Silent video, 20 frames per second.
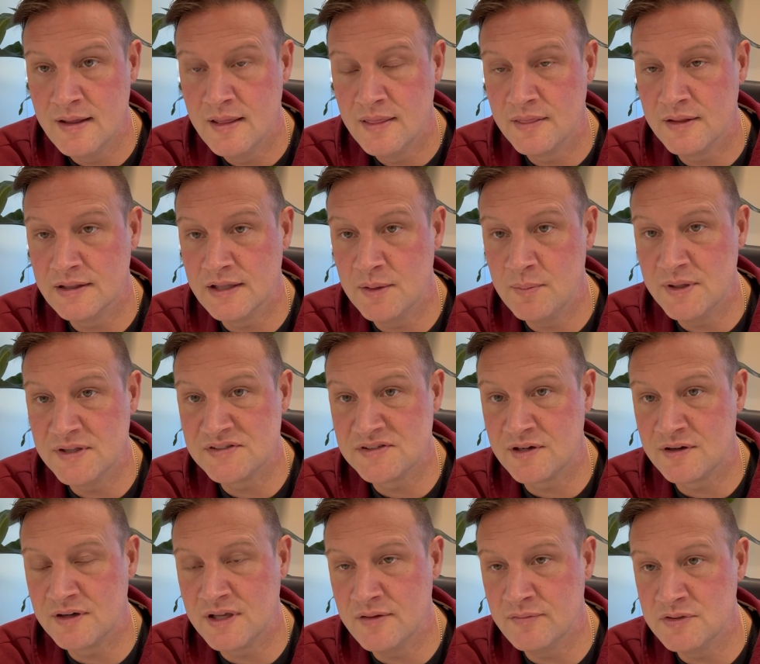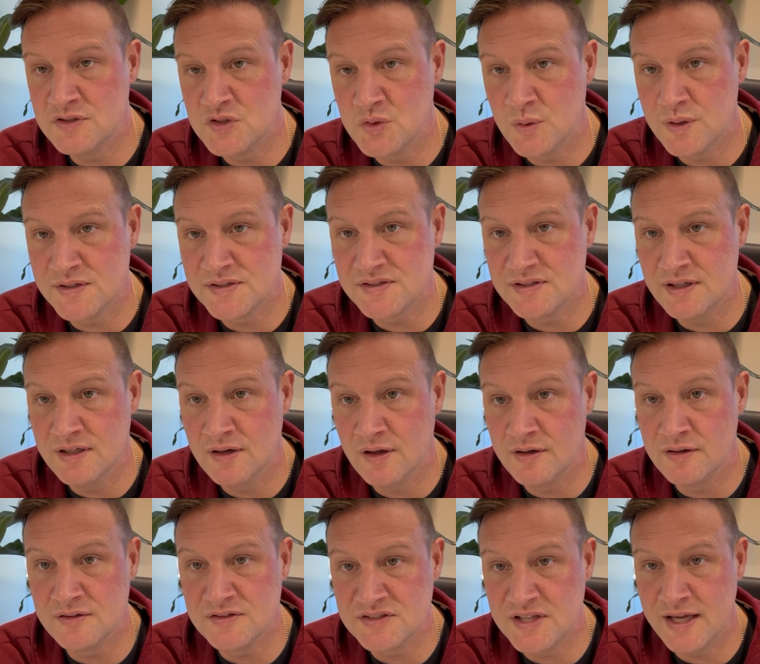the limits that are given to us in
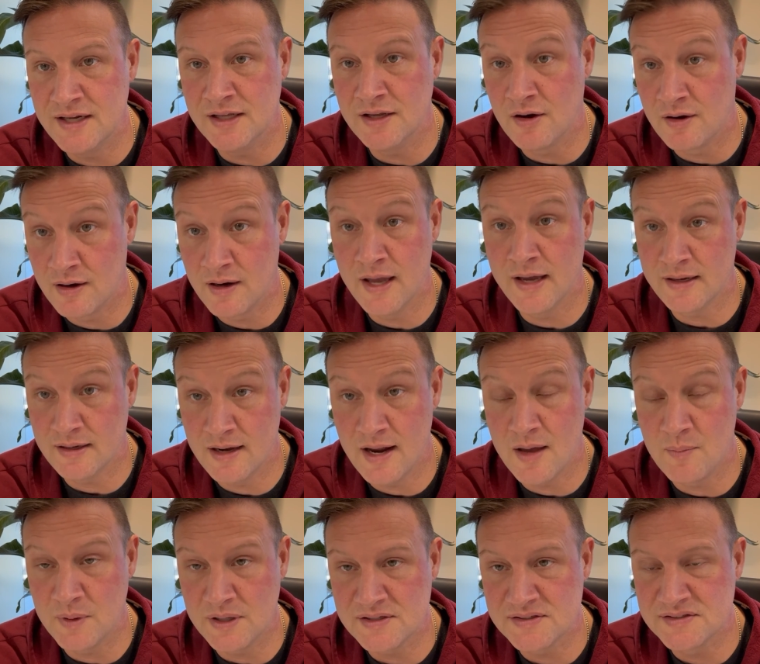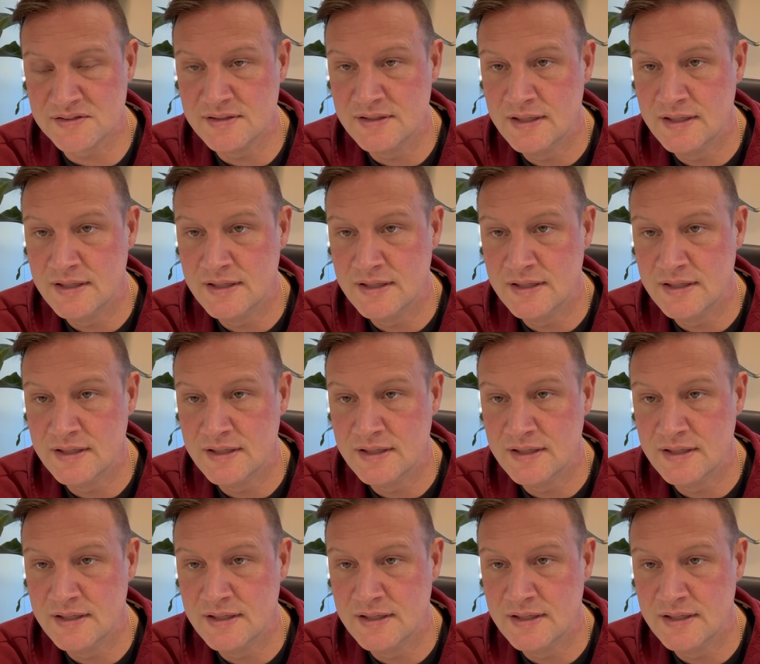understanding our economics,